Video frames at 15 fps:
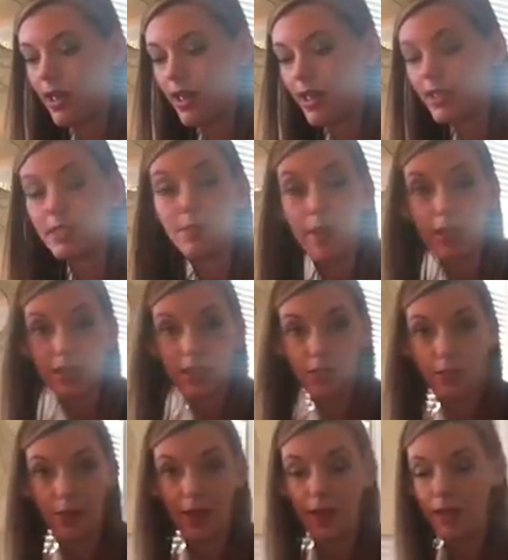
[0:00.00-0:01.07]
is meant to
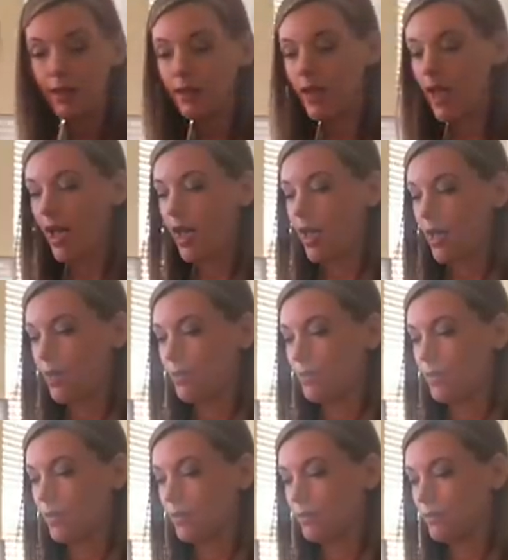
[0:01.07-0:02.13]
be.
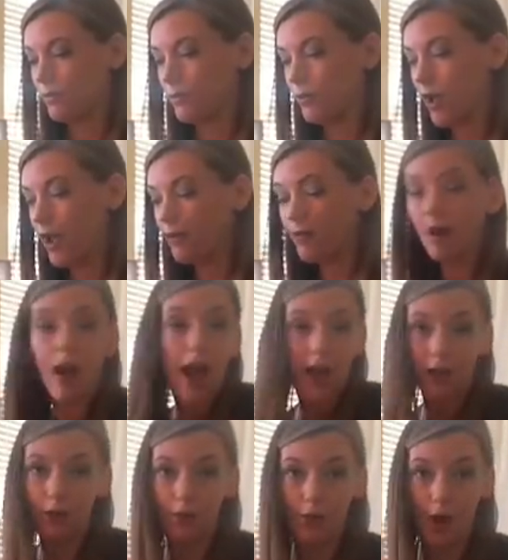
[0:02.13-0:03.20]
Forever, I
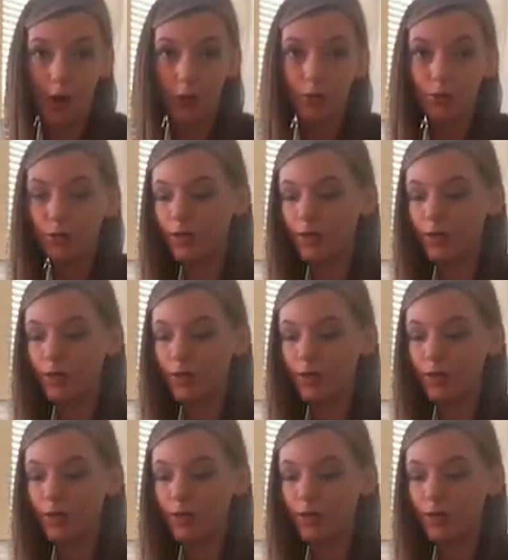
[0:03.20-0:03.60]
don't know.